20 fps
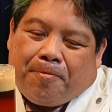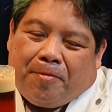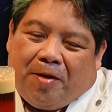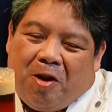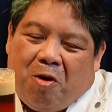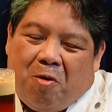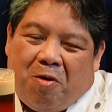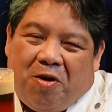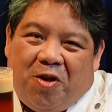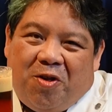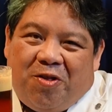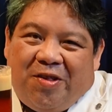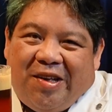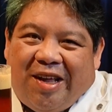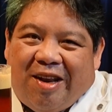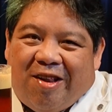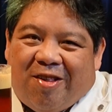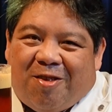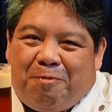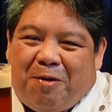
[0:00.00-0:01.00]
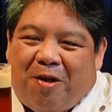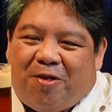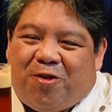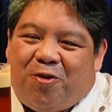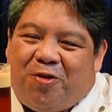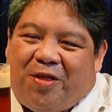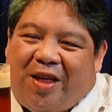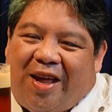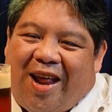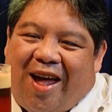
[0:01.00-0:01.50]
You know, we're using an
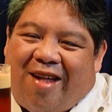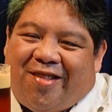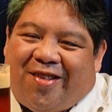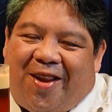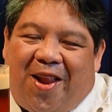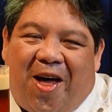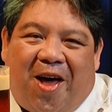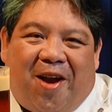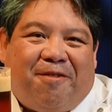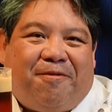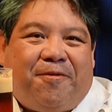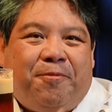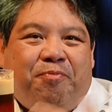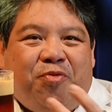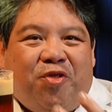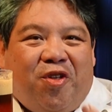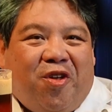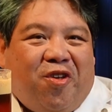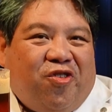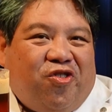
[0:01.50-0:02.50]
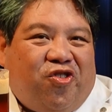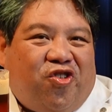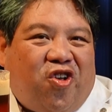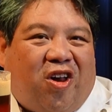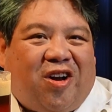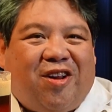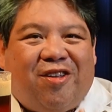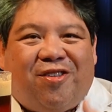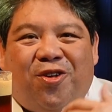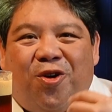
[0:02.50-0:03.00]
espresso that has a lot of
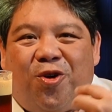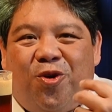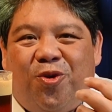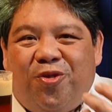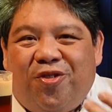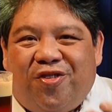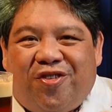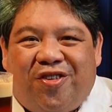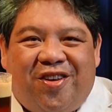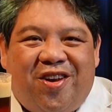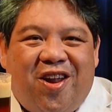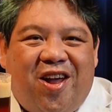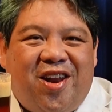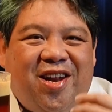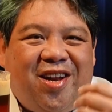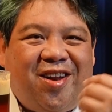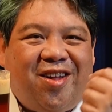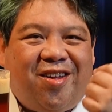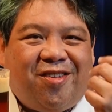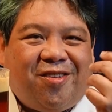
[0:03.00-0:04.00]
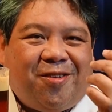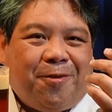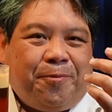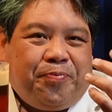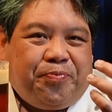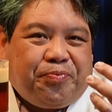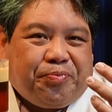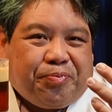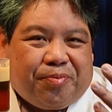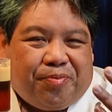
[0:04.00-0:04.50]
chocolate tones, nuttiness,
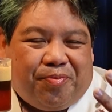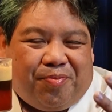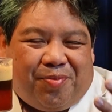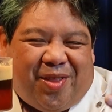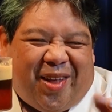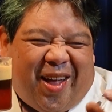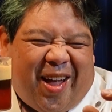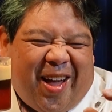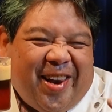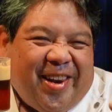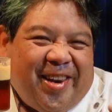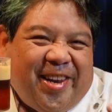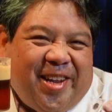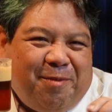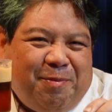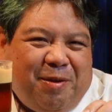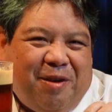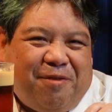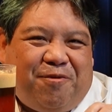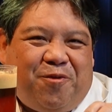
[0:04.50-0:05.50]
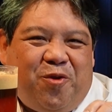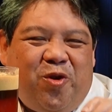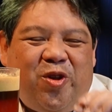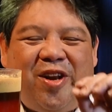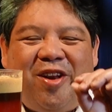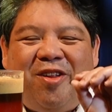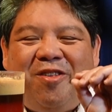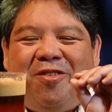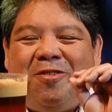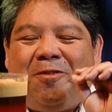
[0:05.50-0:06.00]
a little bit of
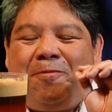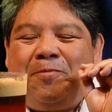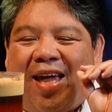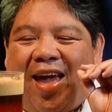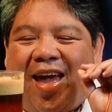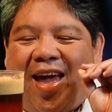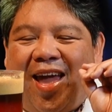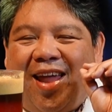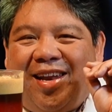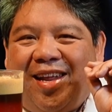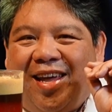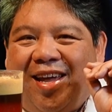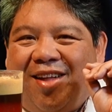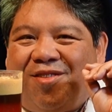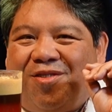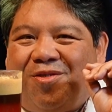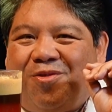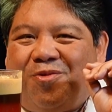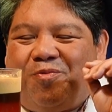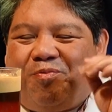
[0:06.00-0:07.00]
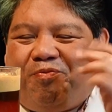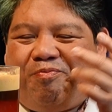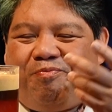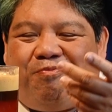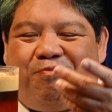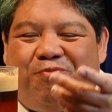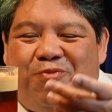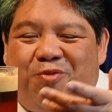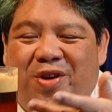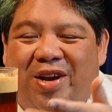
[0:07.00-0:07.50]
fruitiness, and it's
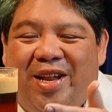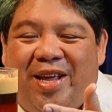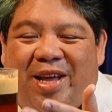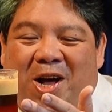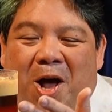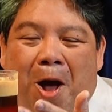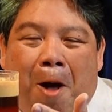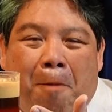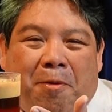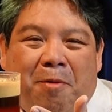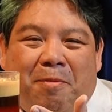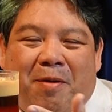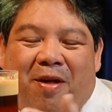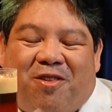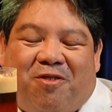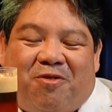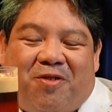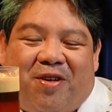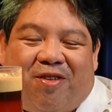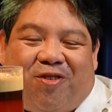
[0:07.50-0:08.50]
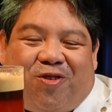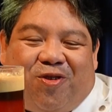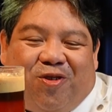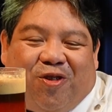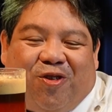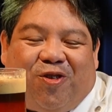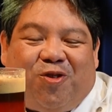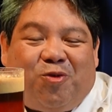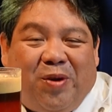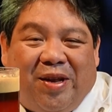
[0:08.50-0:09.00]
really complementary to
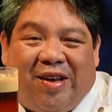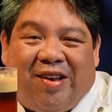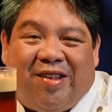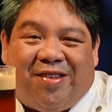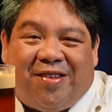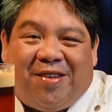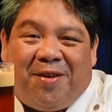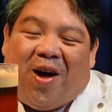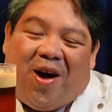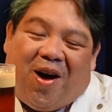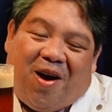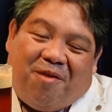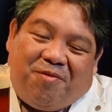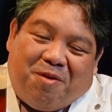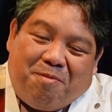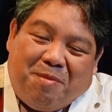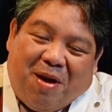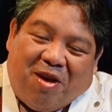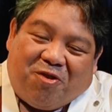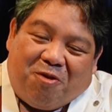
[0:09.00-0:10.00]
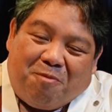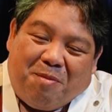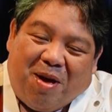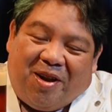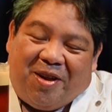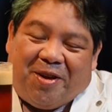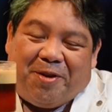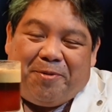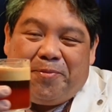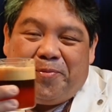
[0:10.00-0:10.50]
the sweetness of the major
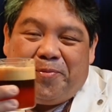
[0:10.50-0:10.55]
melon.